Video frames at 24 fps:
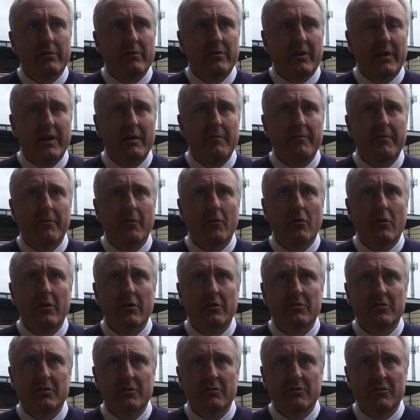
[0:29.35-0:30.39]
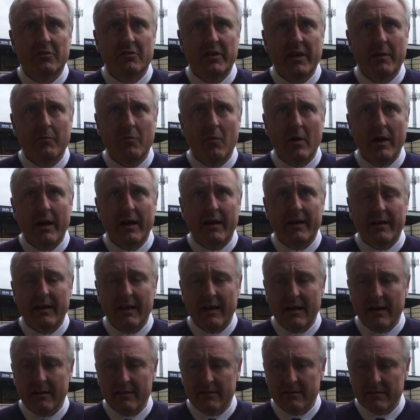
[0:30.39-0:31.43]
to keep focused and to keep working
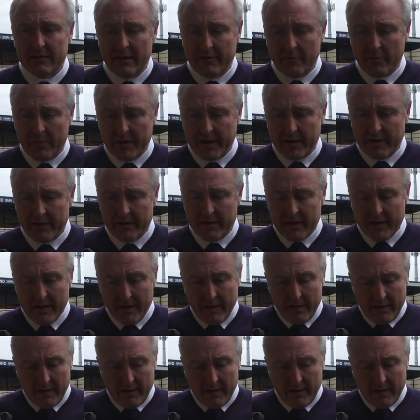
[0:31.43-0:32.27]
hard and see if we can